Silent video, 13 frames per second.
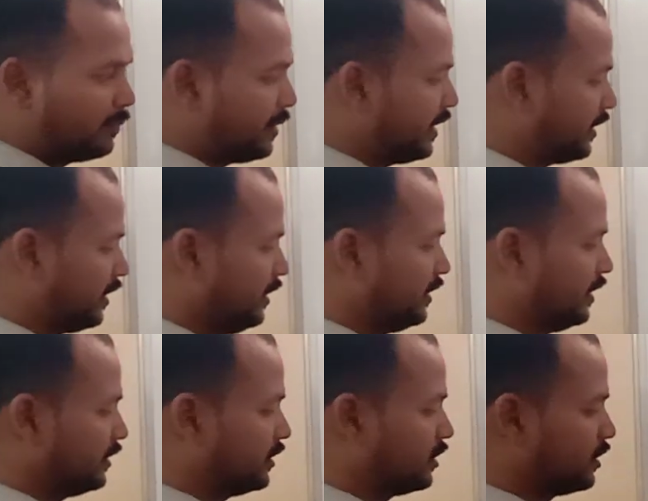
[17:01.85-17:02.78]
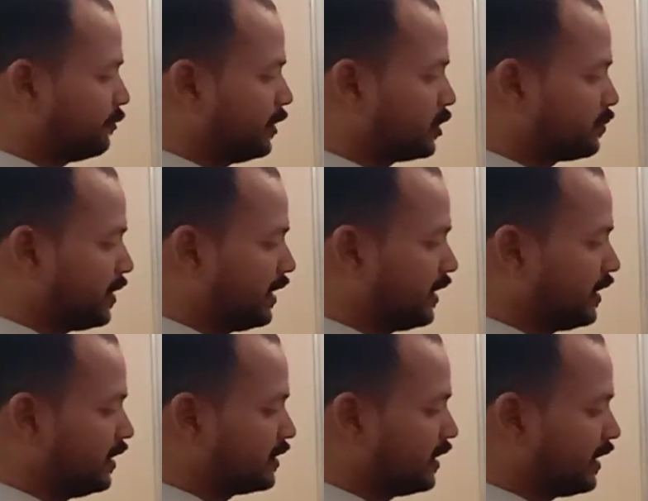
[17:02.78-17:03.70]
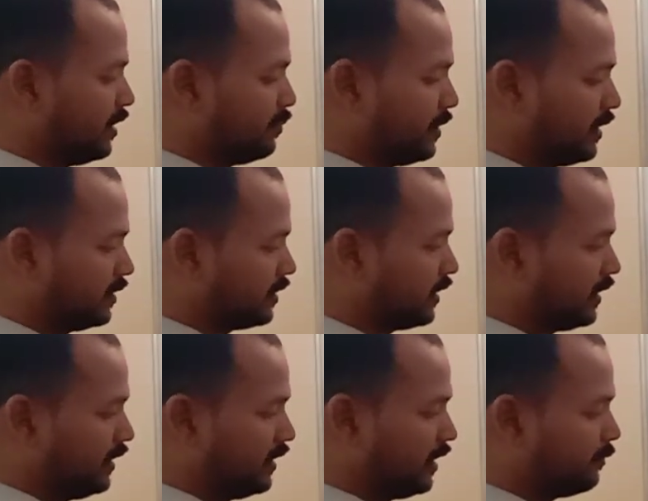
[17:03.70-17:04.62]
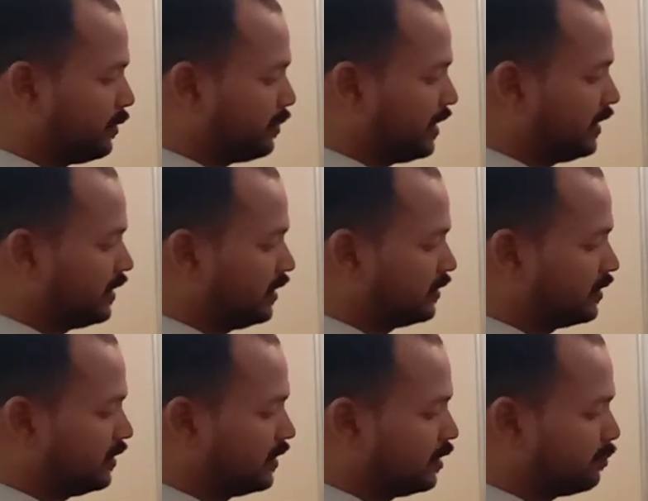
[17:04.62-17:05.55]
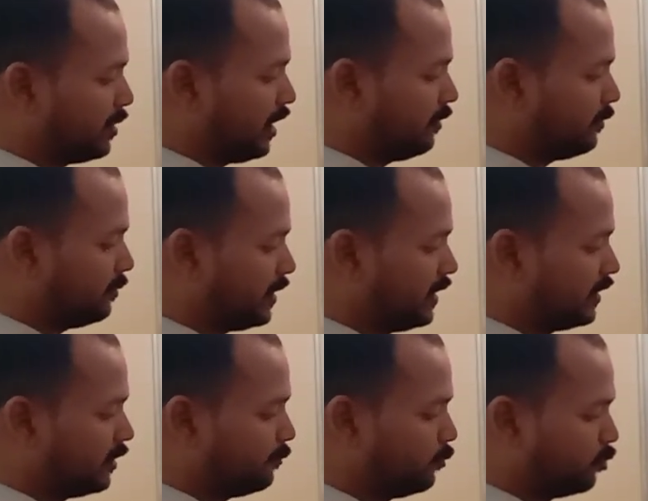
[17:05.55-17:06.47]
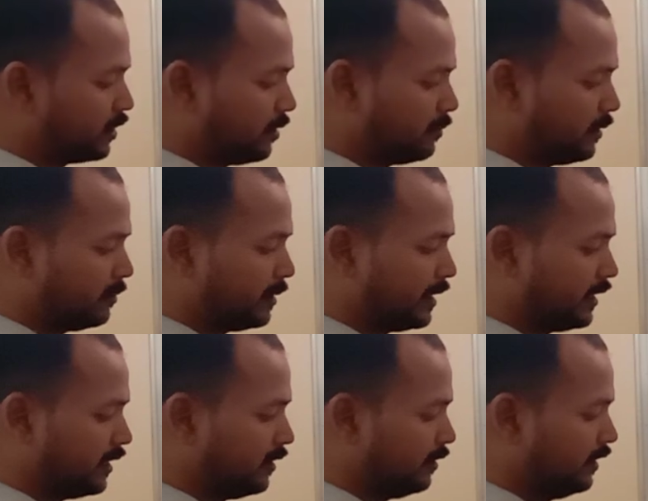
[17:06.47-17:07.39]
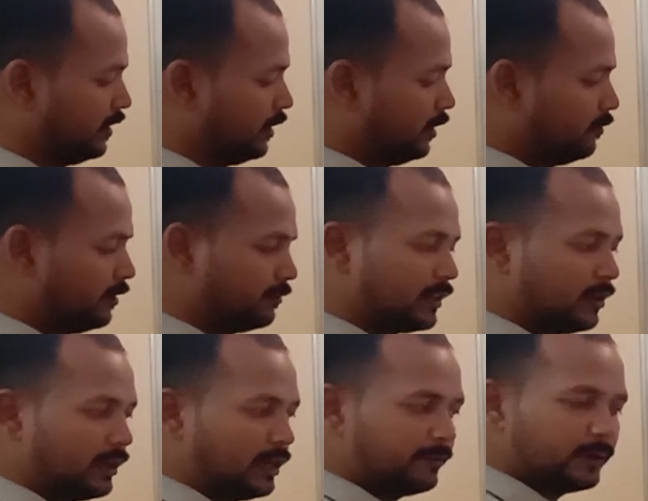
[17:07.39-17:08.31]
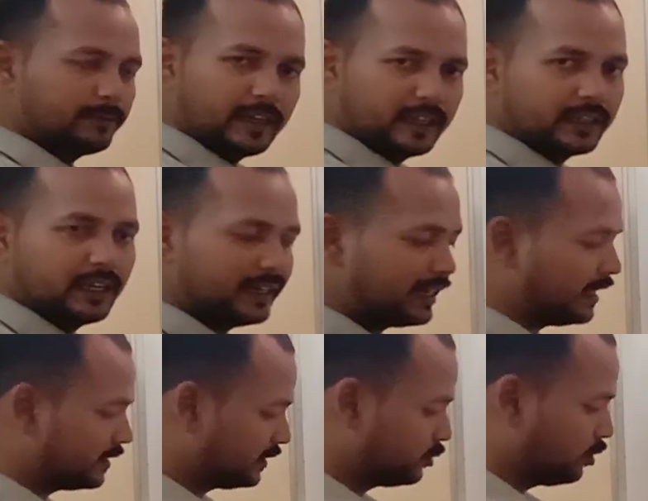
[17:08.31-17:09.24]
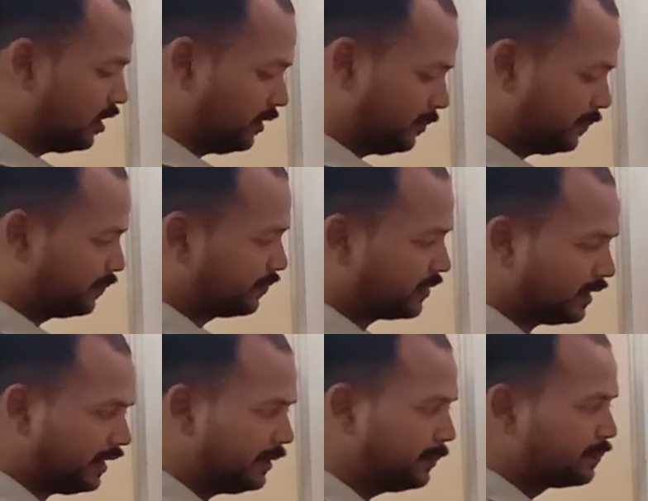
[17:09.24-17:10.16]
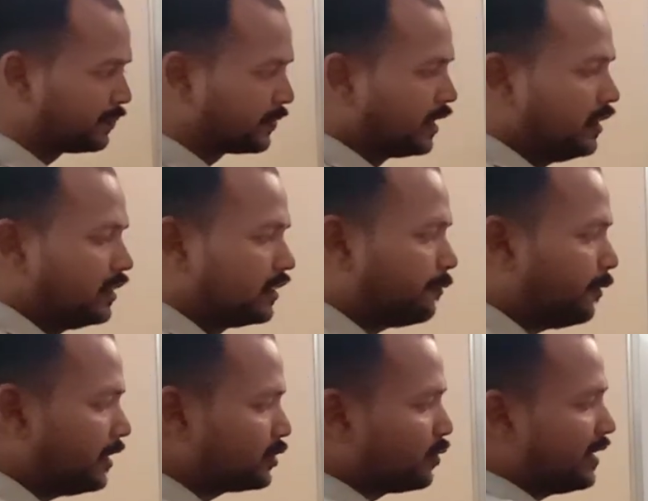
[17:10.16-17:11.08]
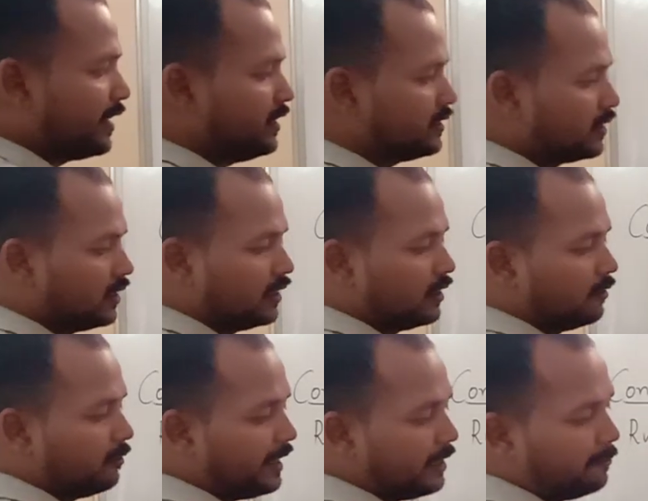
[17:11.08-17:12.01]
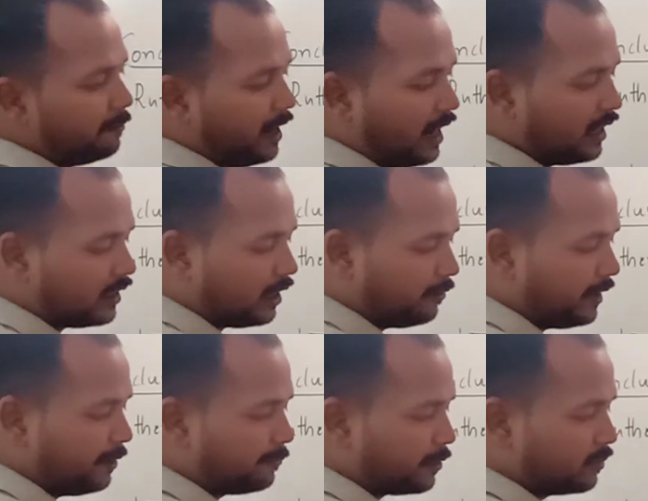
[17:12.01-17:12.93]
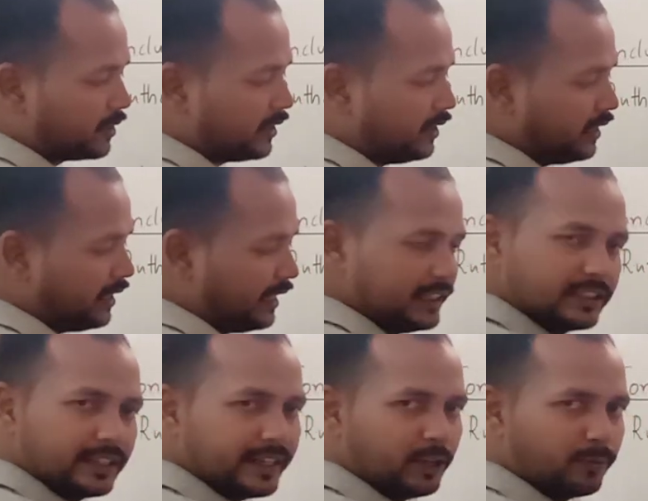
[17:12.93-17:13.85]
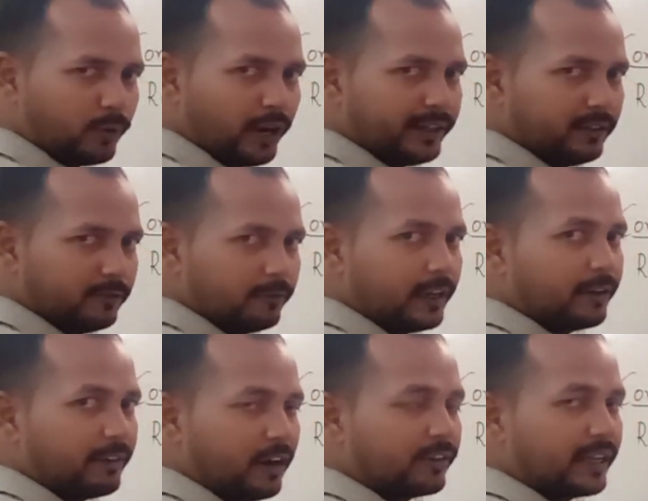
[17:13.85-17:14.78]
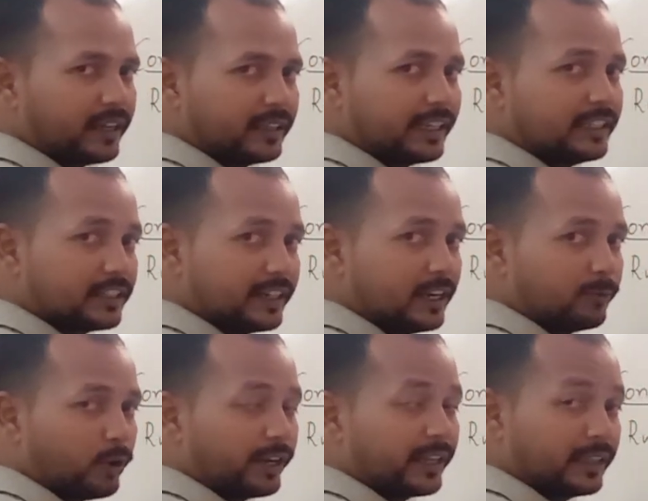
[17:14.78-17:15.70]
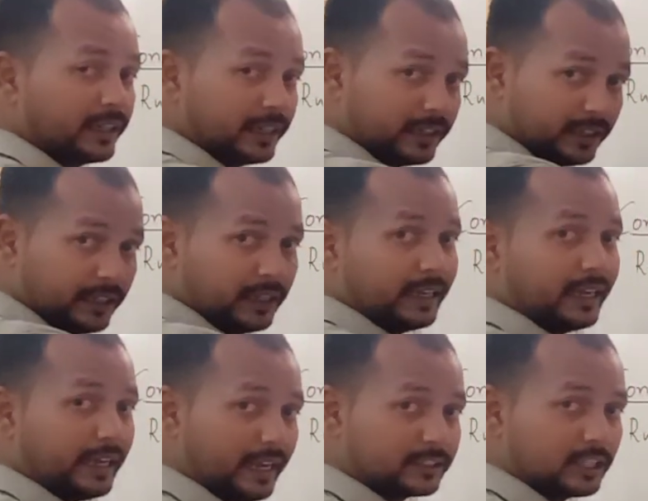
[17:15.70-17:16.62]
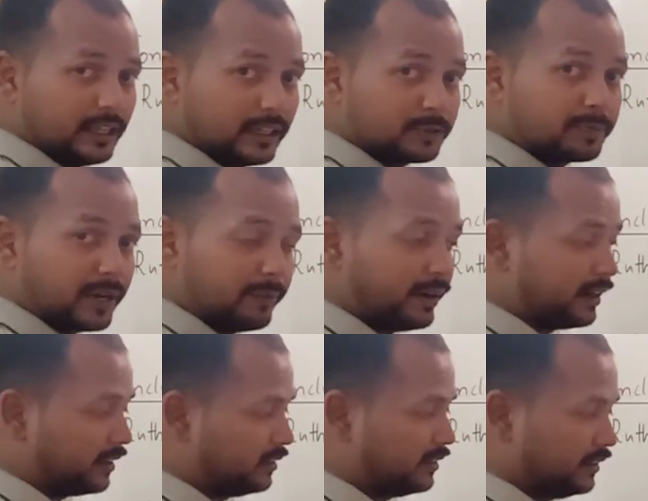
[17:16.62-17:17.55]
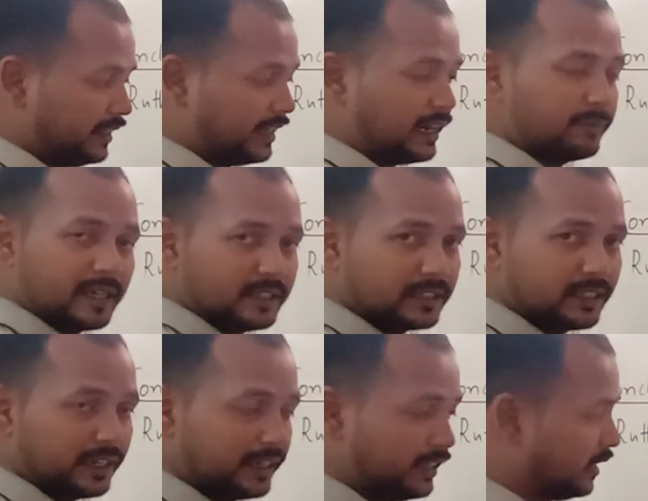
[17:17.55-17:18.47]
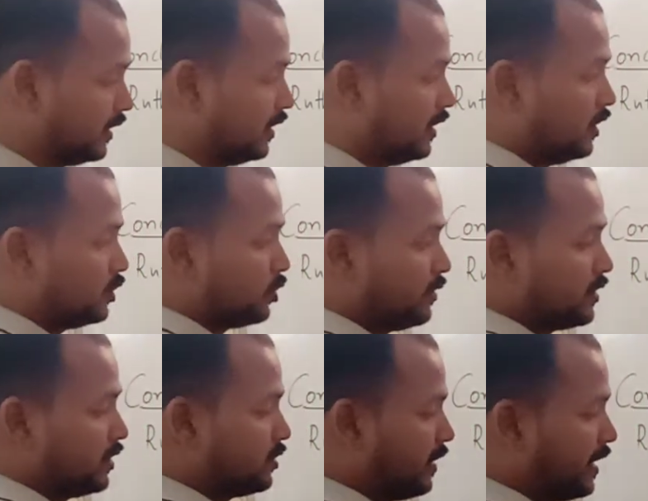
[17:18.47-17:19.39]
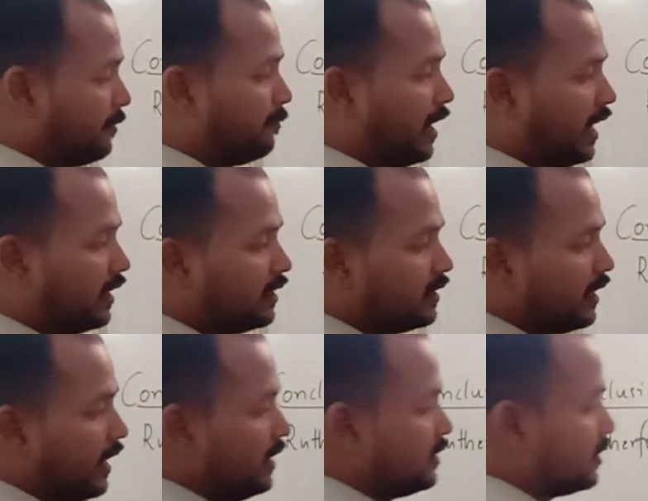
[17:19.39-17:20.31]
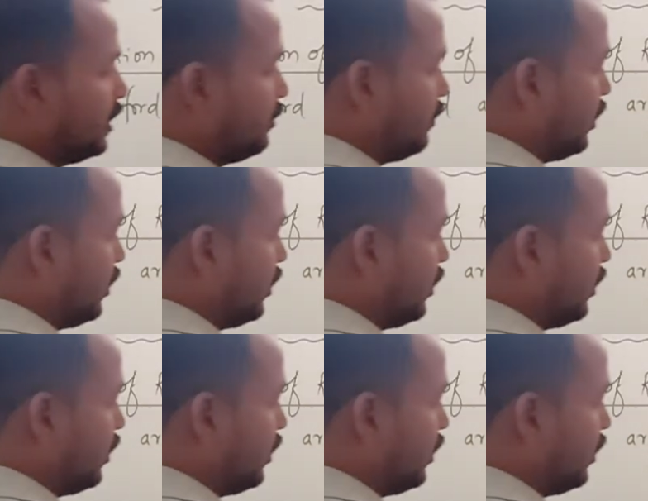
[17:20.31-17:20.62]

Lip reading: particle. Here this is the first particle, second alpha particle, third alpha particle, fourth alpha particle, fifth alpha particle, and like so on, right? The first one is very far away from the incident point, where we have taken the incident point in the experiment. There I am considering here. So which is very far, hence it will